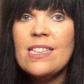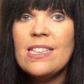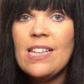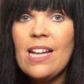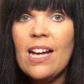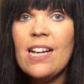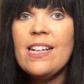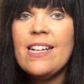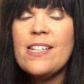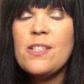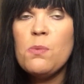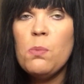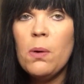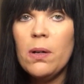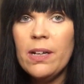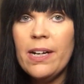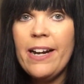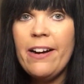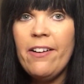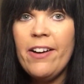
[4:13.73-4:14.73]
That is
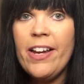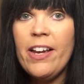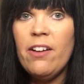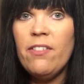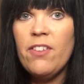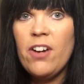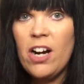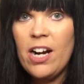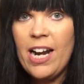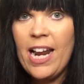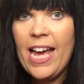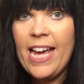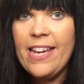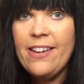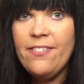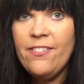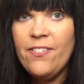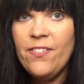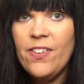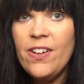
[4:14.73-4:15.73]
one area of our
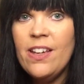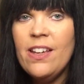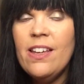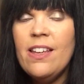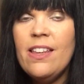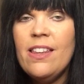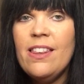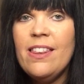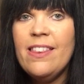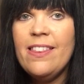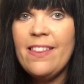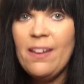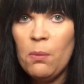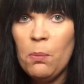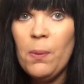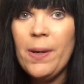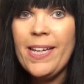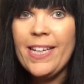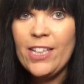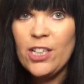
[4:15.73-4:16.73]
life that
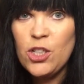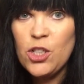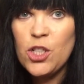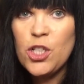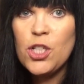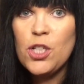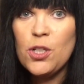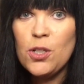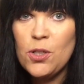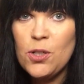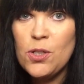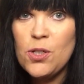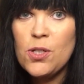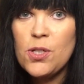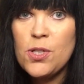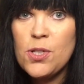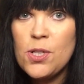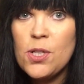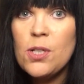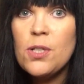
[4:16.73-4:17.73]
we can
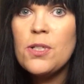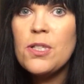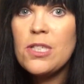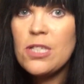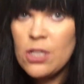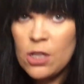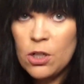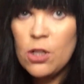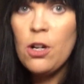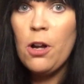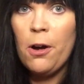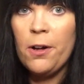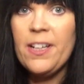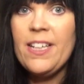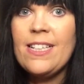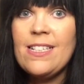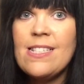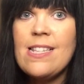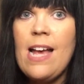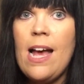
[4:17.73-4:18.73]
choose to not
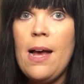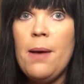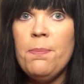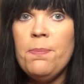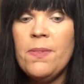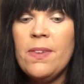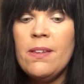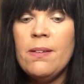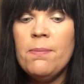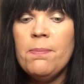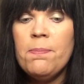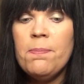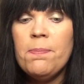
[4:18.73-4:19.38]
accept.